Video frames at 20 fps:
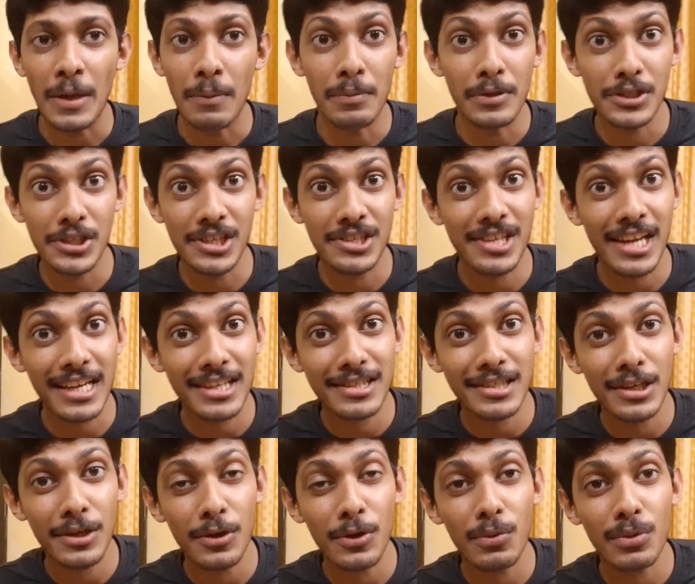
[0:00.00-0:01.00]
Business
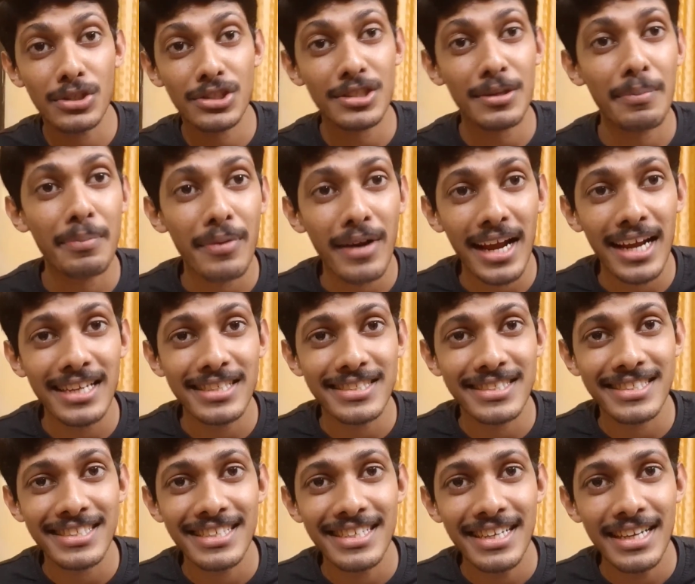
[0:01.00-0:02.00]
executive was
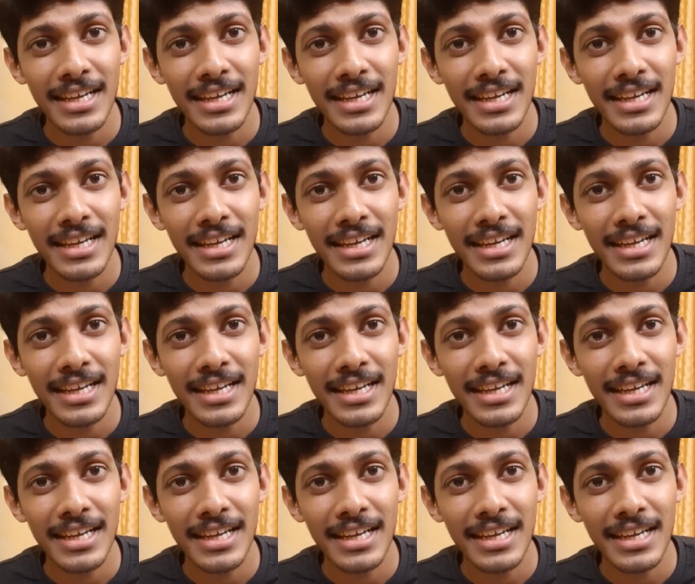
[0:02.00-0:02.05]
surprised.